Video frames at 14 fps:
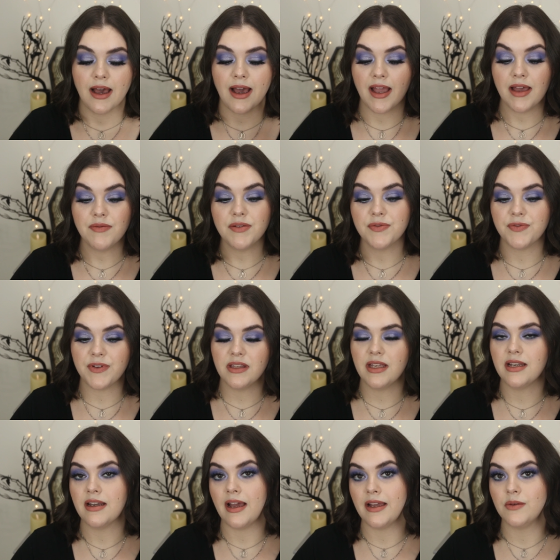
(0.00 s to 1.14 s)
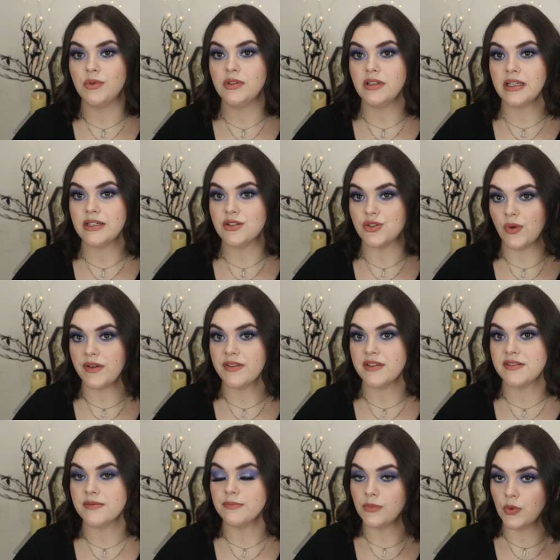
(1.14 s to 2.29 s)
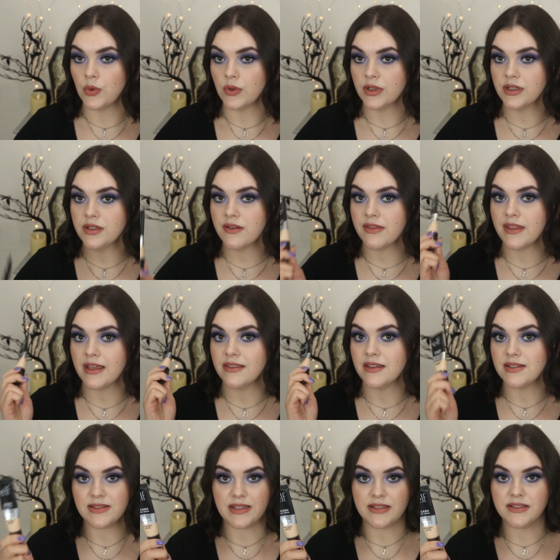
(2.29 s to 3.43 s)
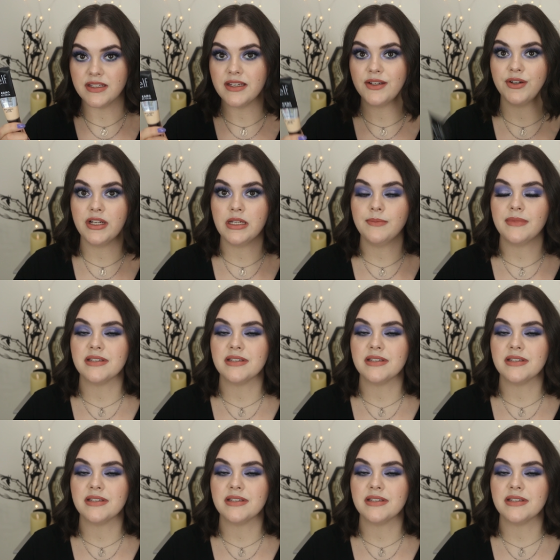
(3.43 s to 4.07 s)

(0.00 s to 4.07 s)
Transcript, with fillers: I have a feeling I will enjoy this more than the CC cream,